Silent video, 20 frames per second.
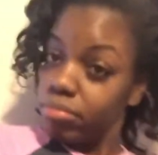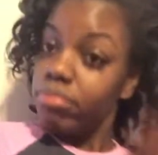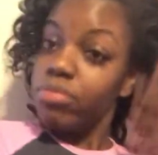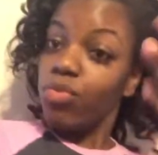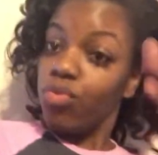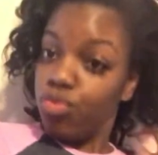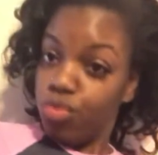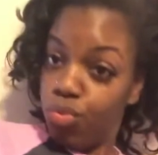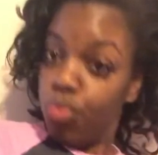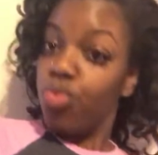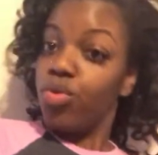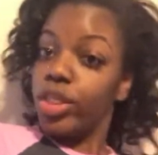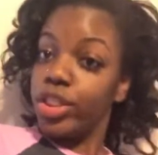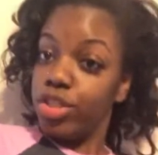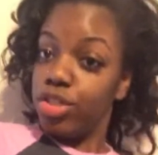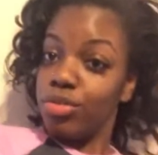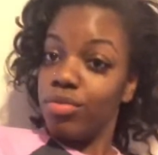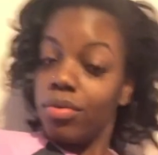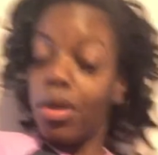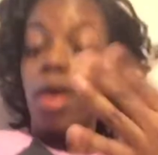Would
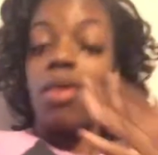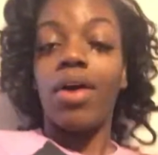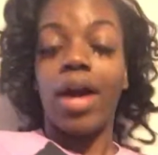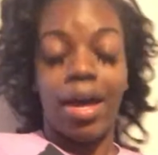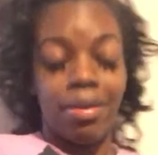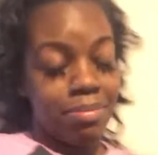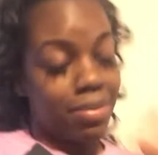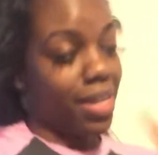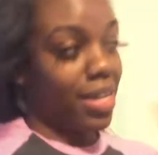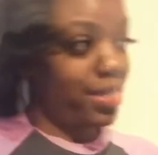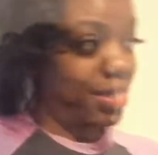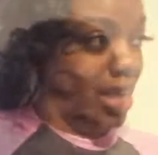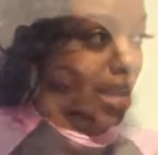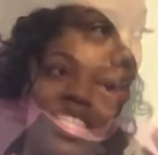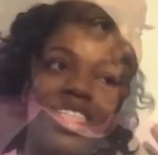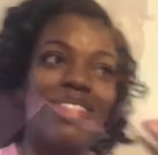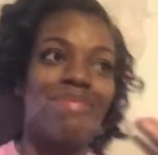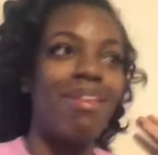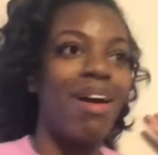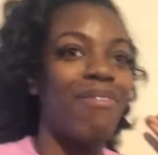you? Okay. Exactly.
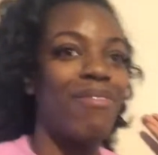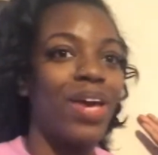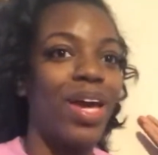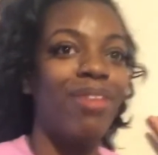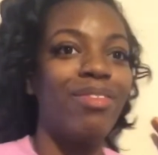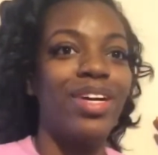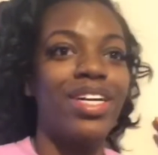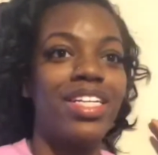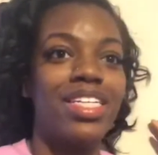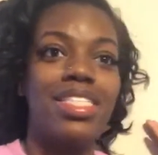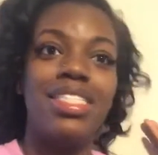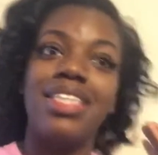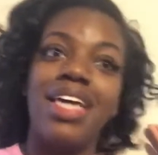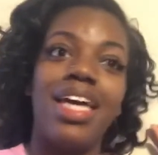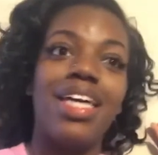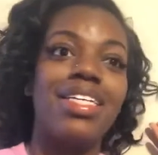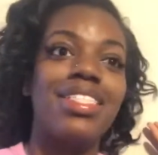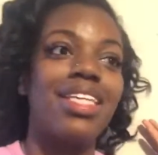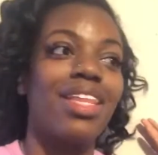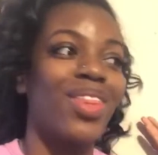This is my favorite. This
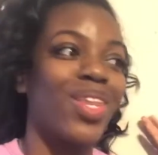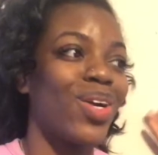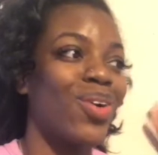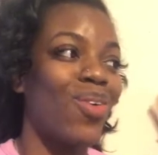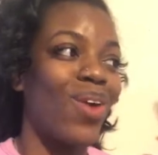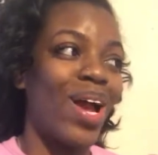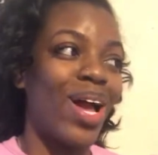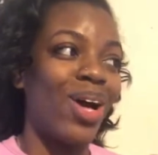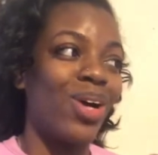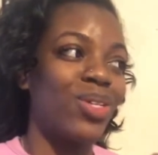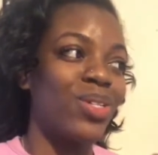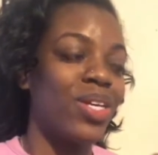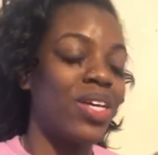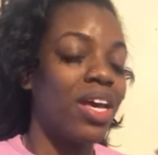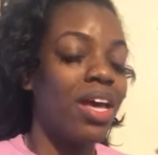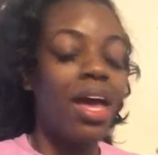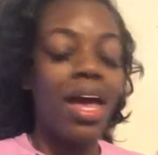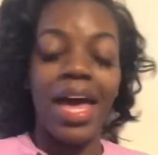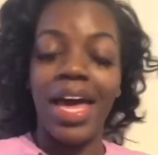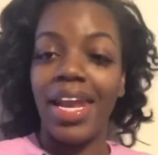takes the crown.
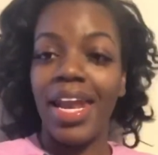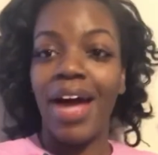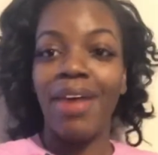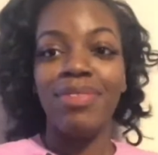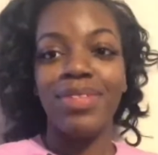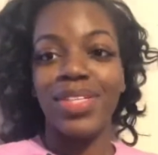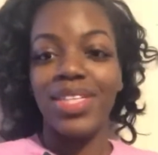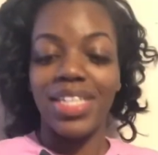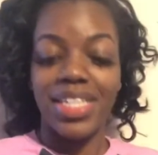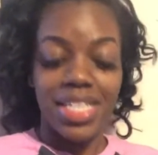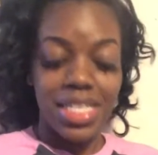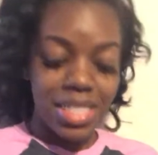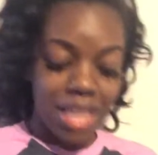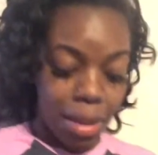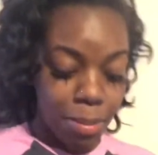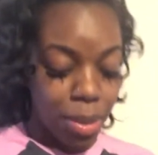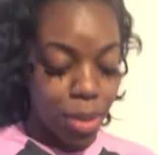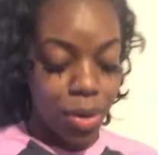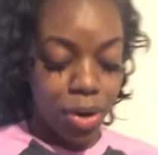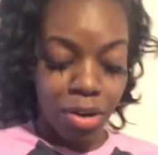And after this,
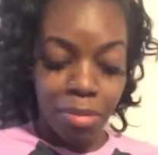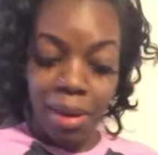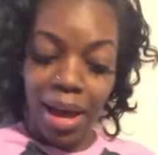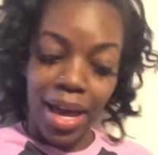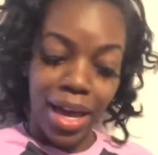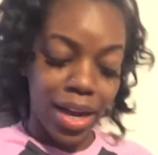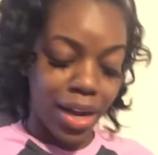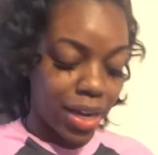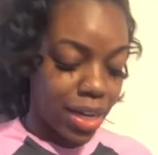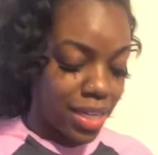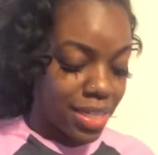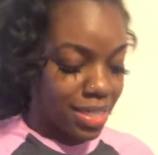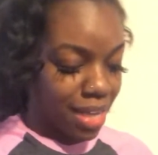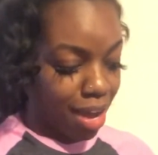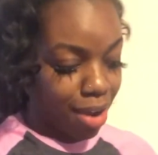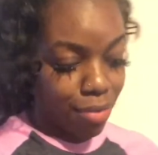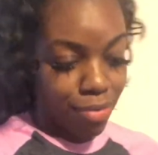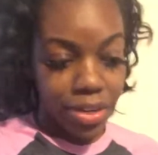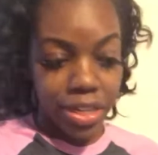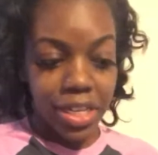I'm going to curl my hair, because
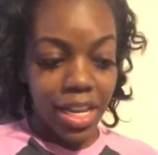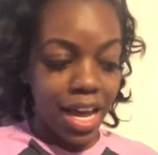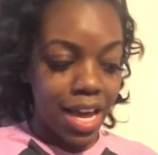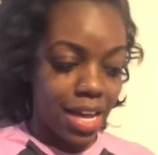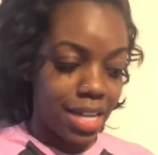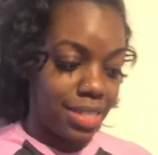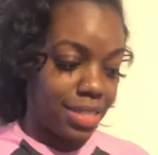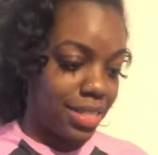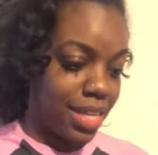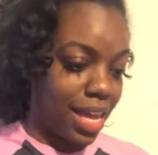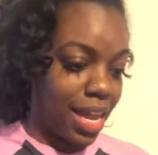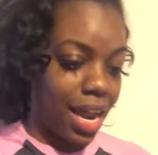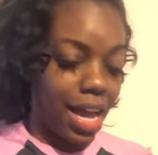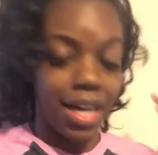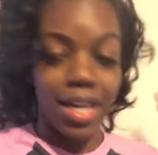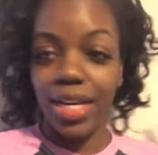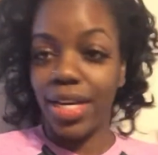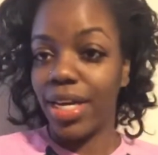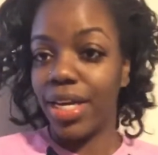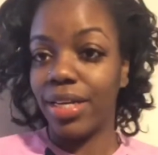I realized that I
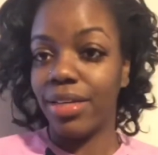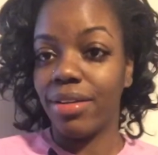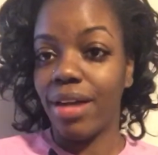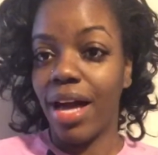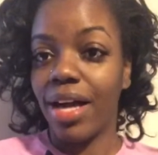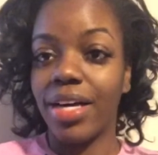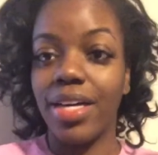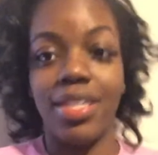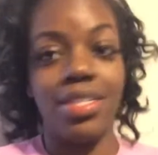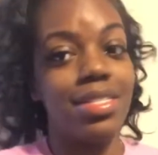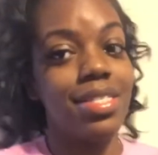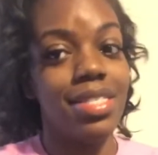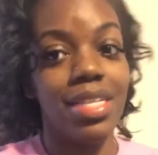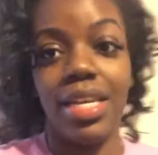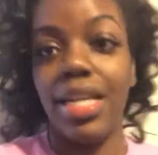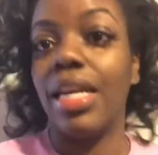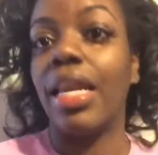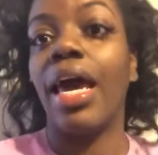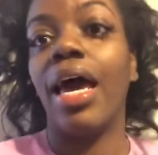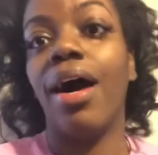couldn't
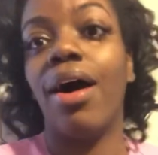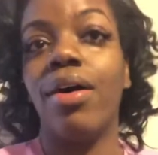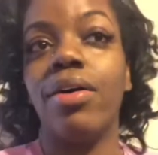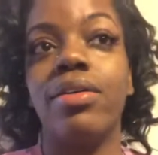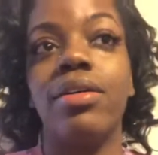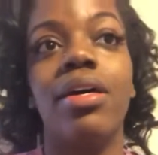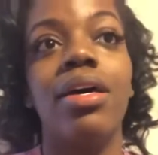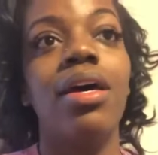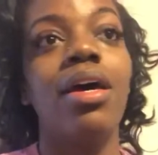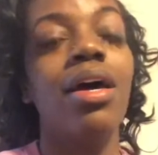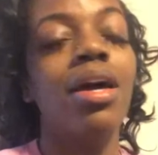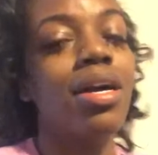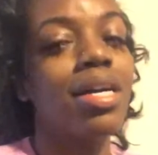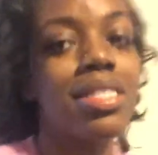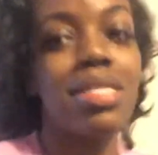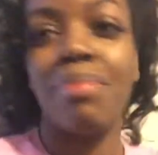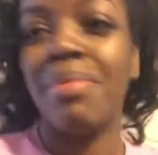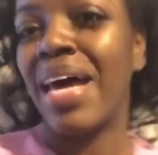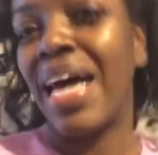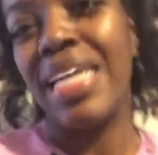sit it down
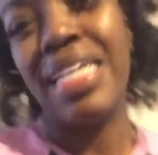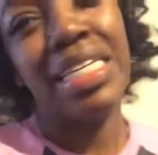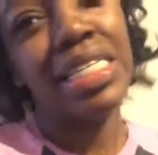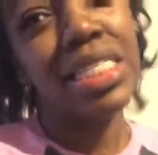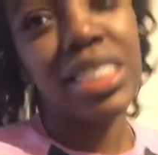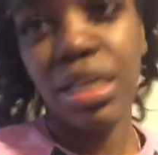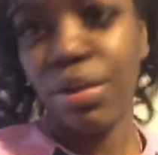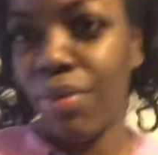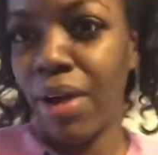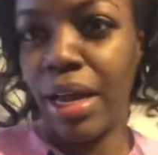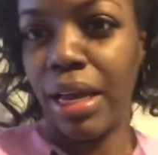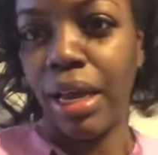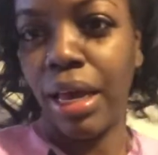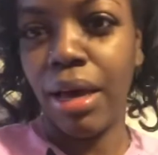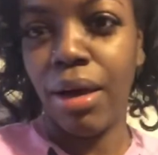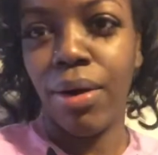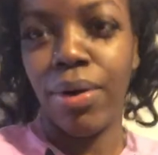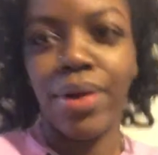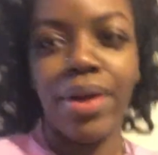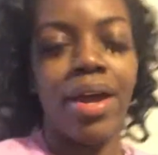because I'm not decent right
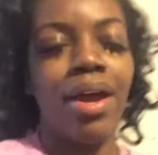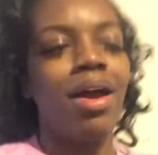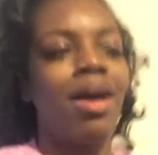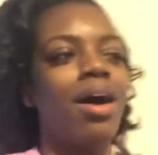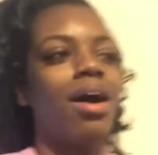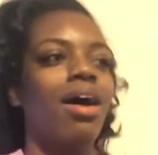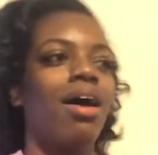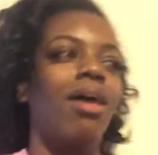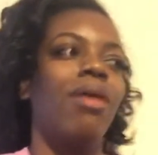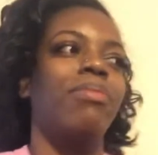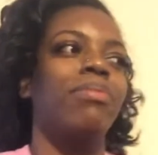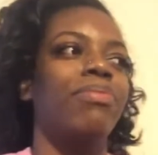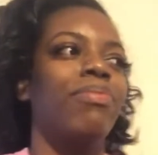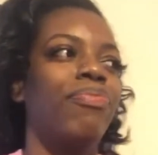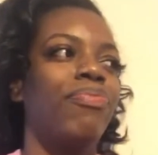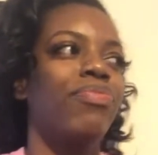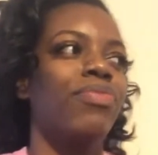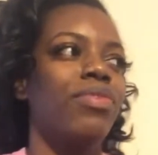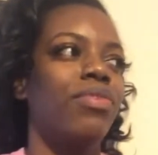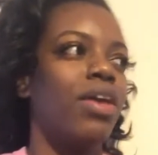now. And
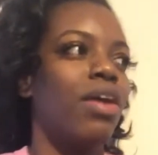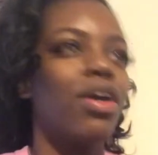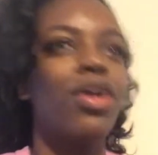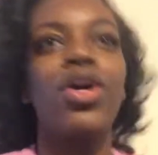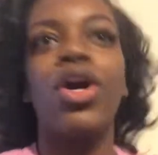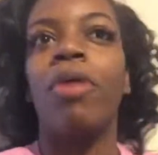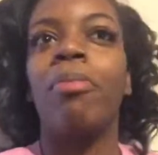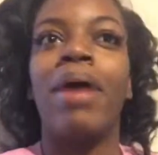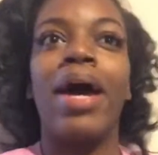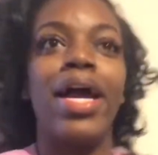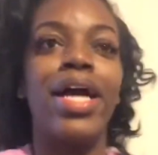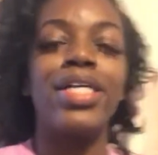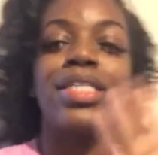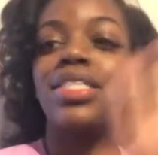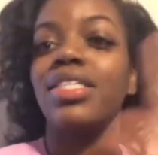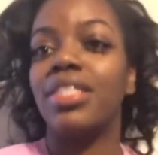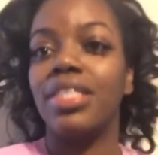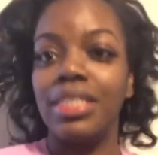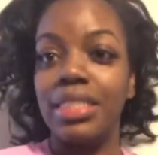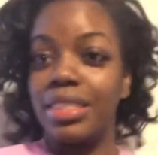curl my hair.
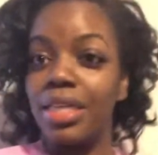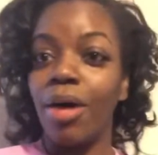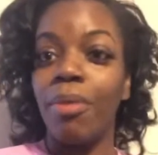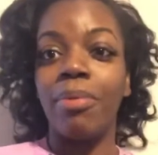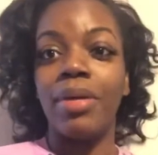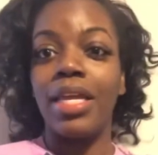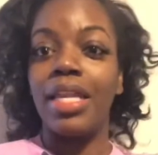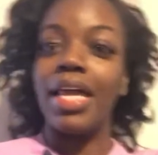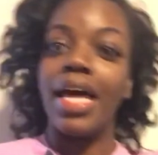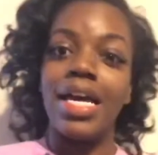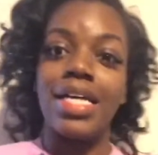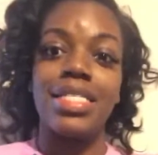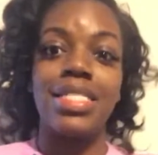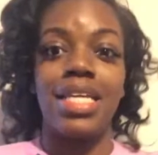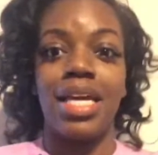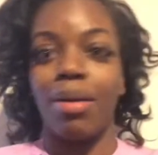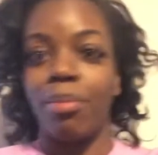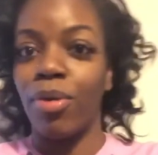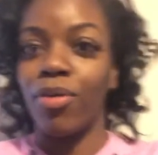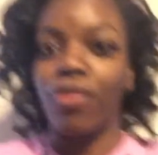So this is going to be the last
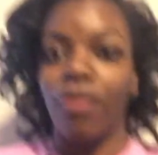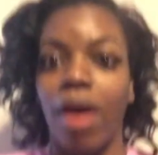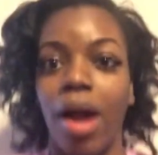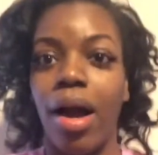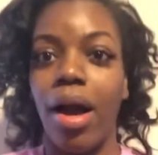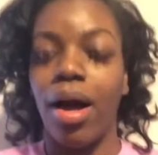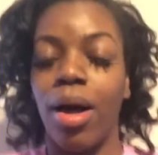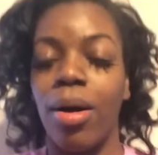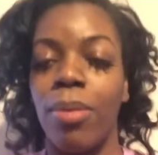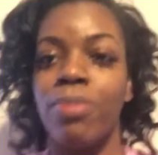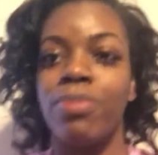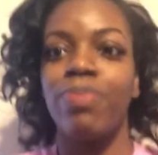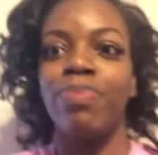thing before I go.